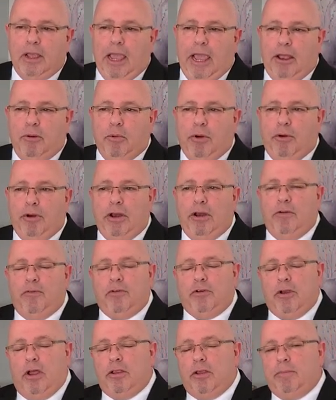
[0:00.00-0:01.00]
And we read
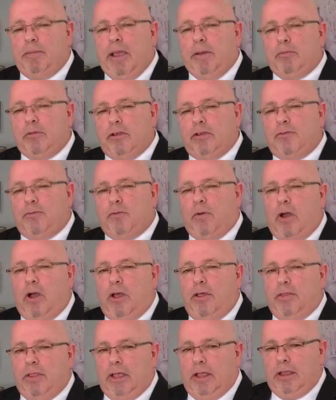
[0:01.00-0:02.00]
of John the Baptist's
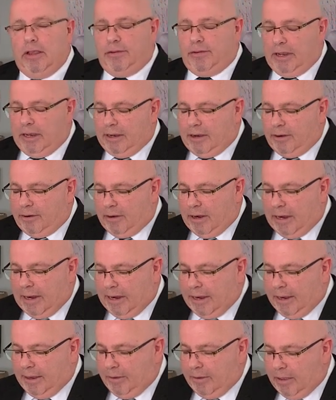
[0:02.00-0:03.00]
father,
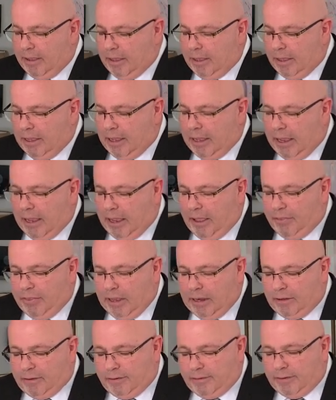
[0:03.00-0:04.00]
Zechariah, how
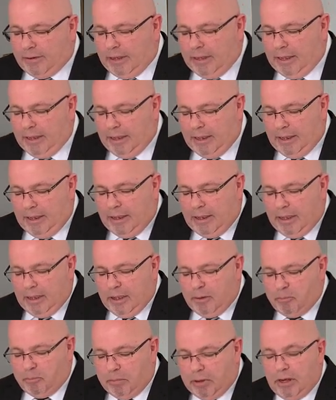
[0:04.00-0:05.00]
that he
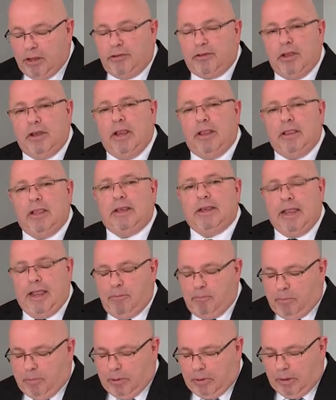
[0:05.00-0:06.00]
ministered in the
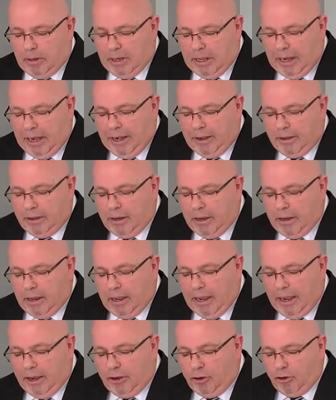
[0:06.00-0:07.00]
temple, and
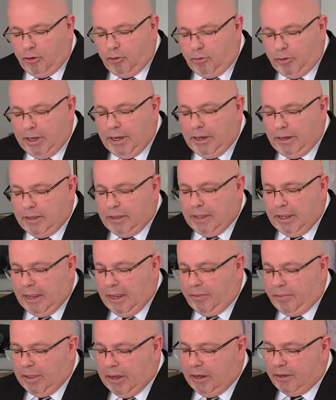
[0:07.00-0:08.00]
you read
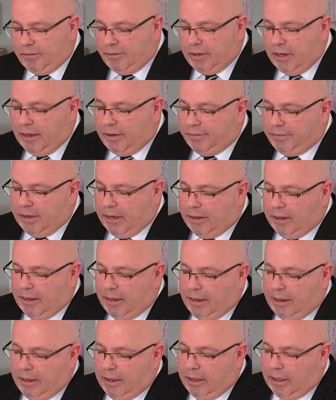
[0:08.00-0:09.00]
there that it says that
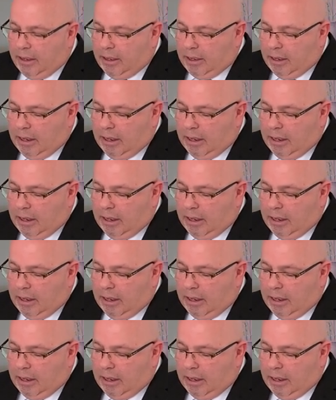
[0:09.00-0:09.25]
he